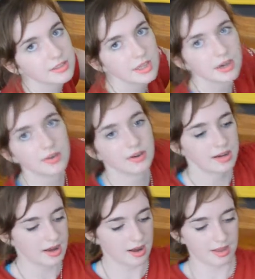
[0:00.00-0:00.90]
so
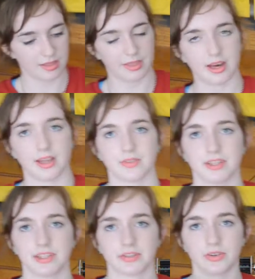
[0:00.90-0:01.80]
the
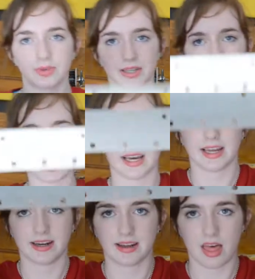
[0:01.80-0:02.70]
3 central wheels,
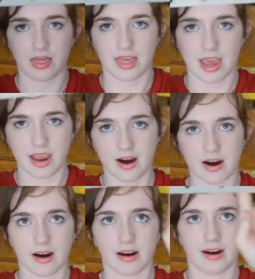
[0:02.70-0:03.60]
again, they
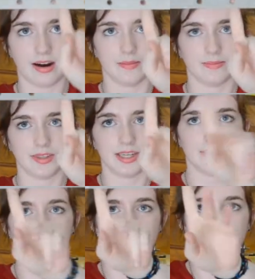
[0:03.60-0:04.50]
are,
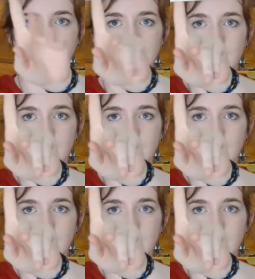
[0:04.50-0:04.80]
these here